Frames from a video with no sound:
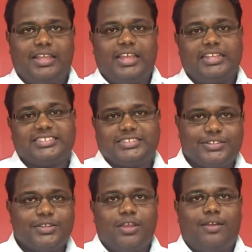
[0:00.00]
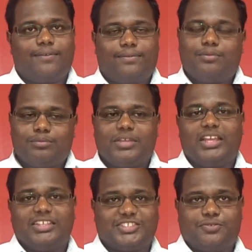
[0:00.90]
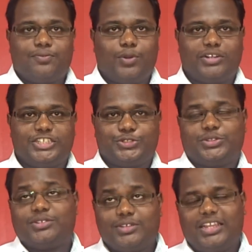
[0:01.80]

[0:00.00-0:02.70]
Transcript: is flown in through.